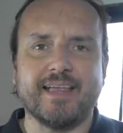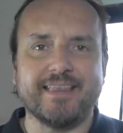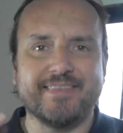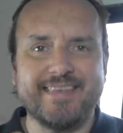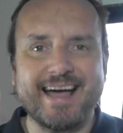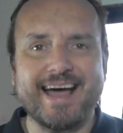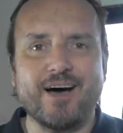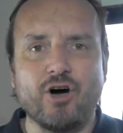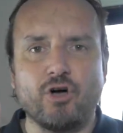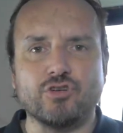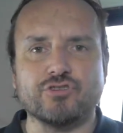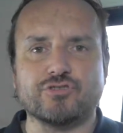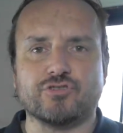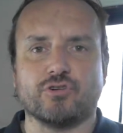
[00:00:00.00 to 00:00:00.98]
that
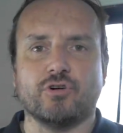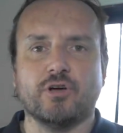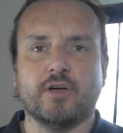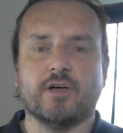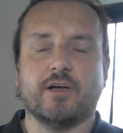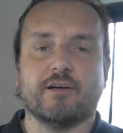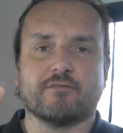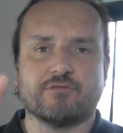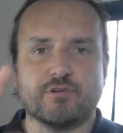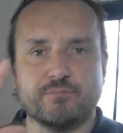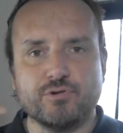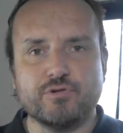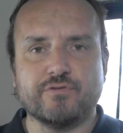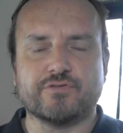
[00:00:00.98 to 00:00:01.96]
also
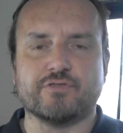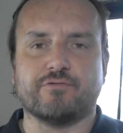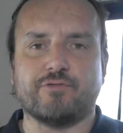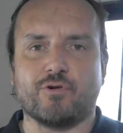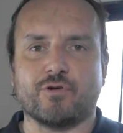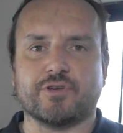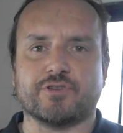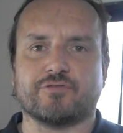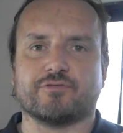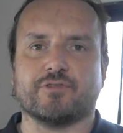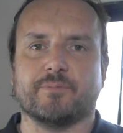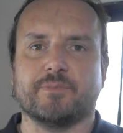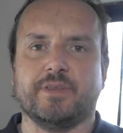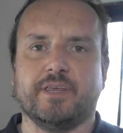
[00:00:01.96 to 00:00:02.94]
removes the focus
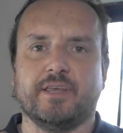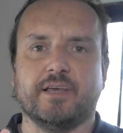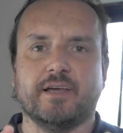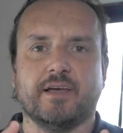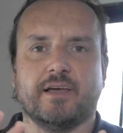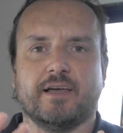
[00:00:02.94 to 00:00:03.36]
from the